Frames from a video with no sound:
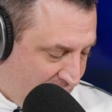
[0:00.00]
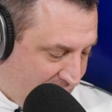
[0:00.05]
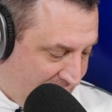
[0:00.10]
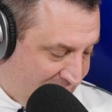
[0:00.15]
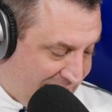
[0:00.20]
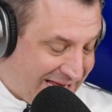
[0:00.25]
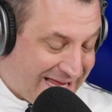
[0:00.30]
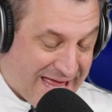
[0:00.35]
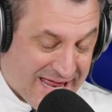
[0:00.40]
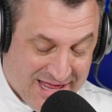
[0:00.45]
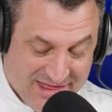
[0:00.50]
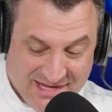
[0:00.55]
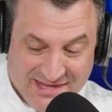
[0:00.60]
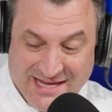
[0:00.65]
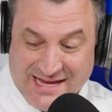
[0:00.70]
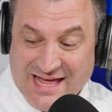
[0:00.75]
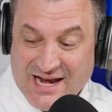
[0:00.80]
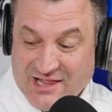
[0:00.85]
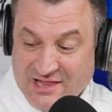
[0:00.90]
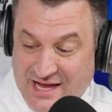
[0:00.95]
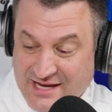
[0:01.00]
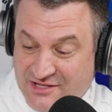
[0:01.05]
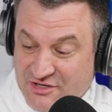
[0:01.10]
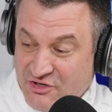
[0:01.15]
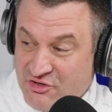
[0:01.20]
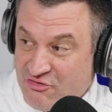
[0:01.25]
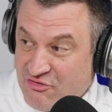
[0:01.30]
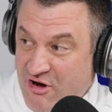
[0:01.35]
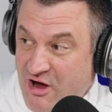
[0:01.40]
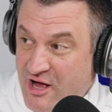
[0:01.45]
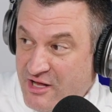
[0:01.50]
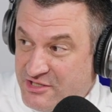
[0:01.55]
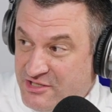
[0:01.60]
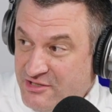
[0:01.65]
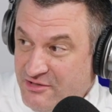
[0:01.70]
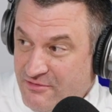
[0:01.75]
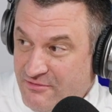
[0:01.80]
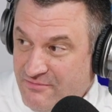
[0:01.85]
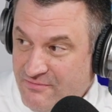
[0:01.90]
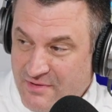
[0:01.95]
and I think they got to like their draw
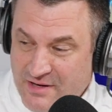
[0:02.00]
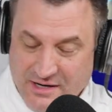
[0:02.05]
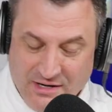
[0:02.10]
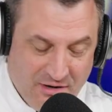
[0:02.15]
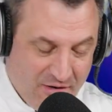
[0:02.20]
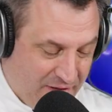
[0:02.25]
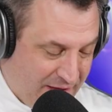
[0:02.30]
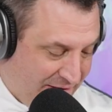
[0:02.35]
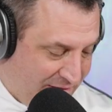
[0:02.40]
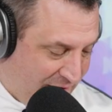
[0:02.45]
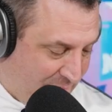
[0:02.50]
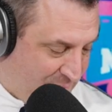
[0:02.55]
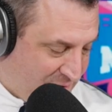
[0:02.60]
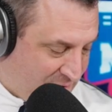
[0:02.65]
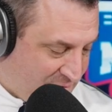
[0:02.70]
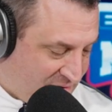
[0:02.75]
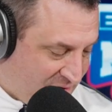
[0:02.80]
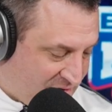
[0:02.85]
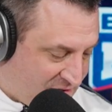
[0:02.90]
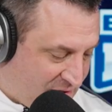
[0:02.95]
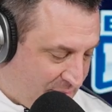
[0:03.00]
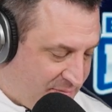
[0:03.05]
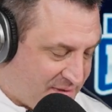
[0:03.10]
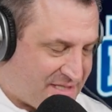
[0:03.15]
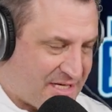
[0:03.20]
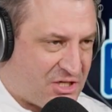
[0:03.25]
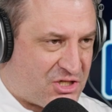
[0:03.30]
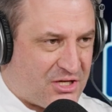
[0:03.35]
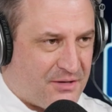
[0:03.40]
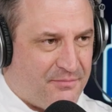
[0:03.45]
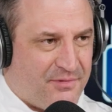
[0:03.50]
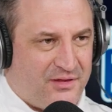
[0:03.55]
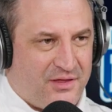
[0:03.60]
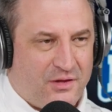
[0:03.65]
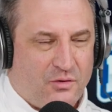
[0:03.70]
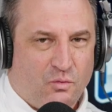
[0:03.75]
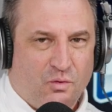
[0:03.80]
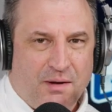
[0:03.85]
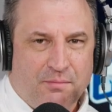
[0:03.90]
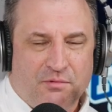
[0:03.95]
too. You know, they put themselves in a good position. But
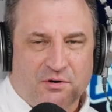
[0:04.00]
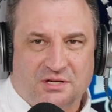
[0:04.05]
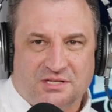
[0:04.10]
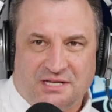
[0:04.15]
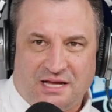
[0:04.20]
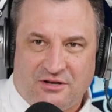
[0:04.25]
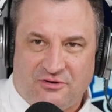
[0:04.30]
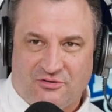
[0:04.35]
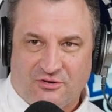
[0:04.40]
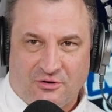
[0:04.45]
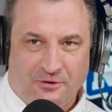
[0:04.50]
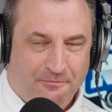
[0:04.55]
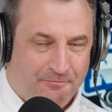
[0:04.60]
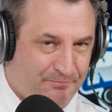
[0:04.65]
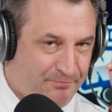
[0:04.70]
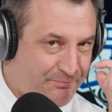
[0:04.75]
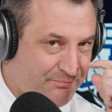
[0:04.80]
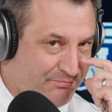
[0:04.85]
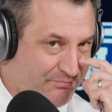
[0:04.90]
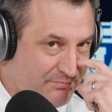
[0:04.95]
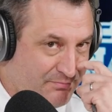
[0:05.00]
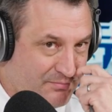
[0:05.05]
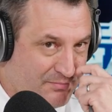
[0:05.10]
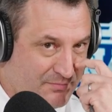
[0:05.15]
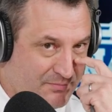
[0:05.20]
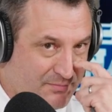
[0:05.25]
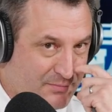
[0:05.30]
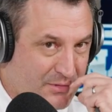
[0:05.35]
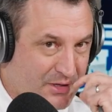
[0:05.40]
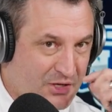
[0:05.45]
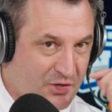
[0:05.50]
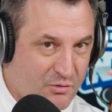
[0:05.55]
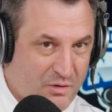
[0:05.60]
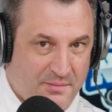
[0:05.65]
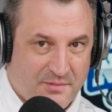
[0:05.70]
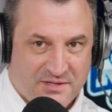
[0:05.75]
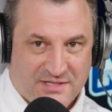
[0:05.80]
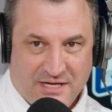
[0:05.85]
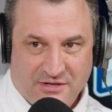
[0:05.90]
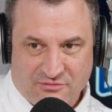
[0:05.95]
the Whitmer Central, you know,
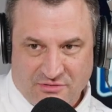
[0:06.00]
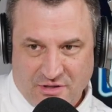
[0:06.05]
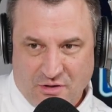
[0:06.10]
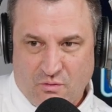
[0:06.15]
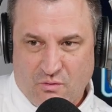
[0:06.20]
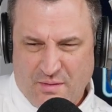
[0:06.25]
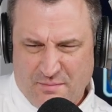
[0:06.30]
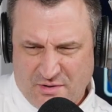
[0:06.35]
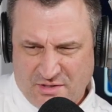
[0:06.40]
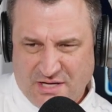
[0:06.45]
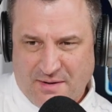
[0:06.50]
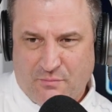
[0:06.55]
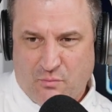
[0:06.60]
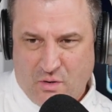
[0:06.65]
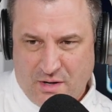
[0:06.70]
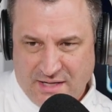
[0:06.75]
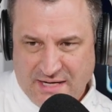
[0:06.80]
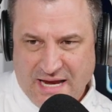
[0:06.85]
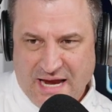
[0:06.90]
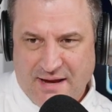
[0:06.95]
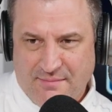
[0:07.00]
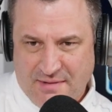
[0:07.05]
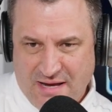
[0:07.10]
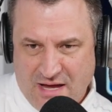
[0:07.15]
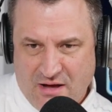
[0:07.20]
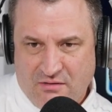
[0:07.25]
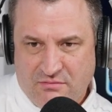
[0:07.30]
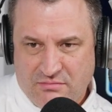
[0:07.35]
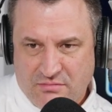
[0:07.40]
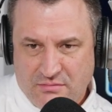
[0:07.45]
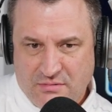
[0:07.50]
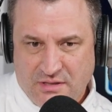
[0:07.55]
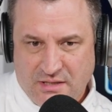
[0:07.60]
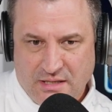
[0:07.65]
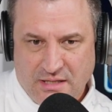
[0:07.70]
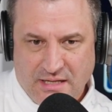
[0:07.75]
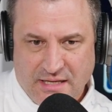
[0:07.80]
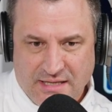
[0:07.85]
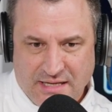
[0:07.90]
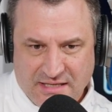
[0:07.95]
Whitmer's up one game now,
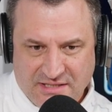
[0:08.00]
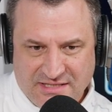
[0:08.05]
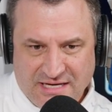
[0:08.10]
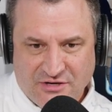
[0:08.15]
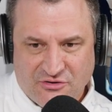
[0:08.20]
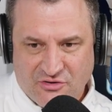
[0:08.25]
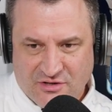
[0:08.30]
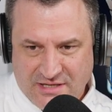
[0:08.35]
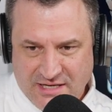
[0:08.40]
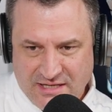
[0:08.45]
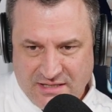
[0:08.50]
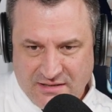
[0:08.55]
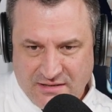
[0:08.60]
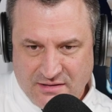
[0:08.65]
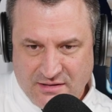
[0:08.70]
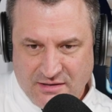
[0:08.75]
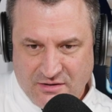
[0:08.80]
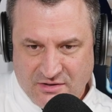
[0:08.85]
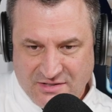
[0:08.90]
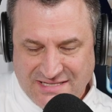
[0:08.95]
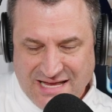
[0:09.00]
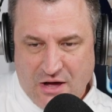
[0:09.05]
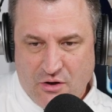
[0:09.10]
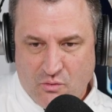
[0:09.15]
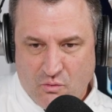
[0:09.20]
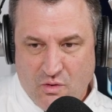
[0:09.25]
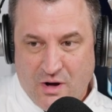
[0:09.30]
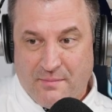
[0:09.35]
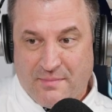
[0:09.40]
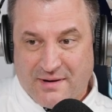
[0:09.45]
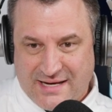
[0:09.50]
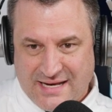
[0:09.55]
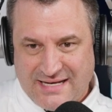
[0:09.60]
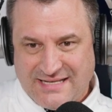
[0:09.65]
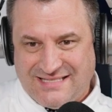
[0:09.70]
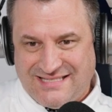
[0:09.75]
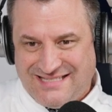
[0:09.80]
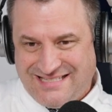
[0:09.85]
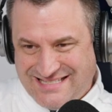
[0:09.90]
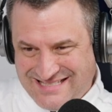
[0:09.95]
and then Central can, you know, is down one but
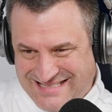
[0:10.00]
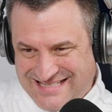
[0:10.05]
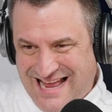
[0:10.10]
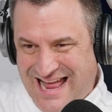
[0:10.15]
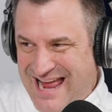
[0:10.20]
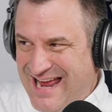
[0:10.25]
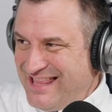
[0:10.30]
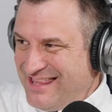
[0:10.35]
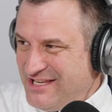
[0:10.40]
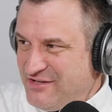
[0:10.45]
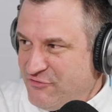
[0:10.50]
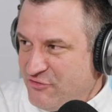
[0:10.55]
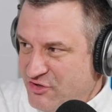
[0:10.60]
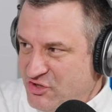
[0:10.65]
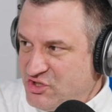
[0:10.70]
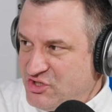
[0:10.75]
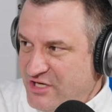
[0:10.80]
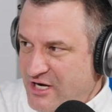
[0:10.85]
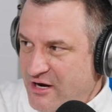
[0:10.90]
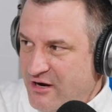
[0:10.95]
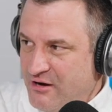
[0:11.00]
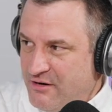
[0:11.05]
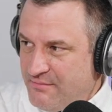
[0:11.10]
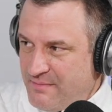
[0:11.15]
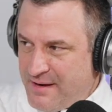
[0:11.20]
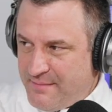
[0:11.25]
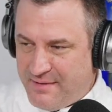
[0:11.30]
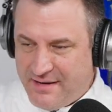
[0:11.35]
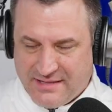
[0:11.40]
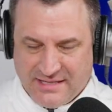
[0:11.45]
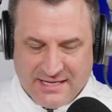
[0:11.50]
can tie at least for a share, maybe